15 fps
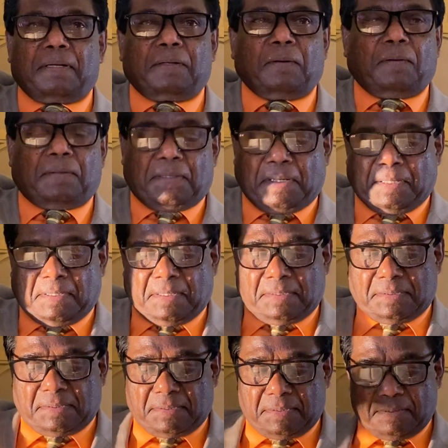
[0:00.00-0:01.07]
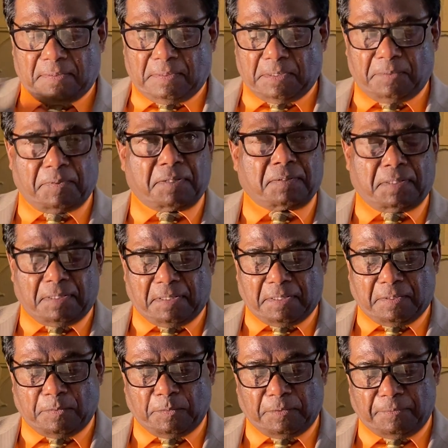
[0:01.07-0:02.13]
and all the others, all the way to
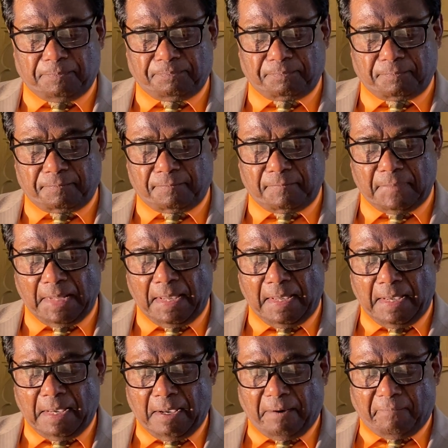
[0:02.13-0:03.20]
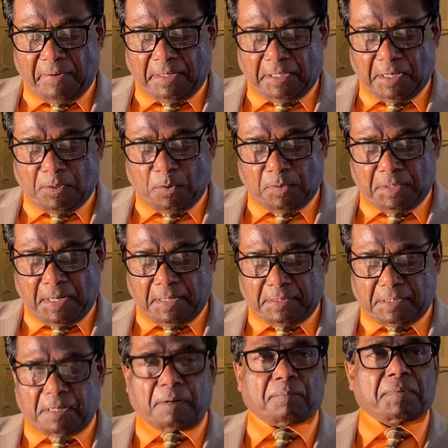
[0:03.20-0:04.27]
Elihu. You know. When they could
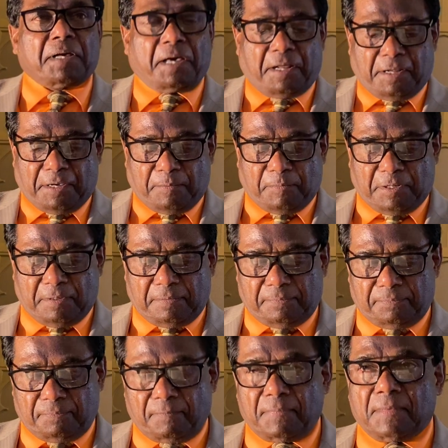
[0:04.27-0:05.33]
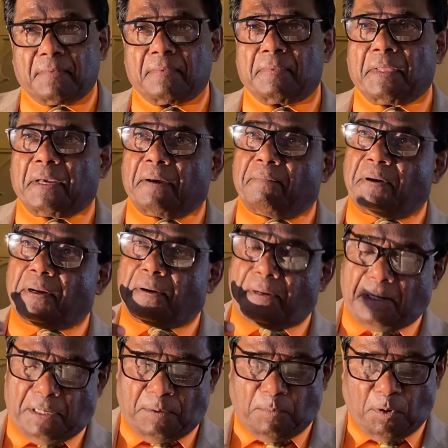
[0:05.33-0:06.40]
not come near him, they were
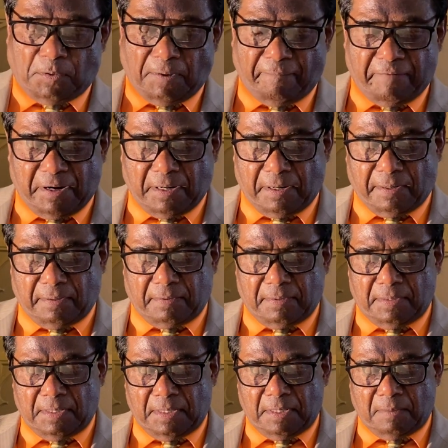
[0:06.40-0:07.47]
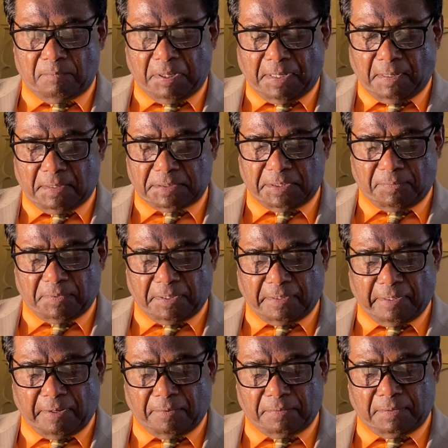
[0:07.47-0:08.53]
really motivated because of the
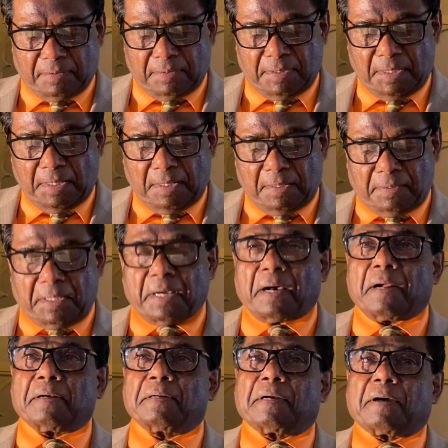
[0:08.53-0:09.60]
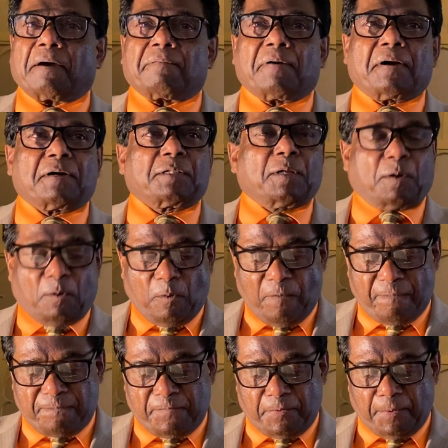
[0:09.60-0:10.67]
crowd. They uncovered the roof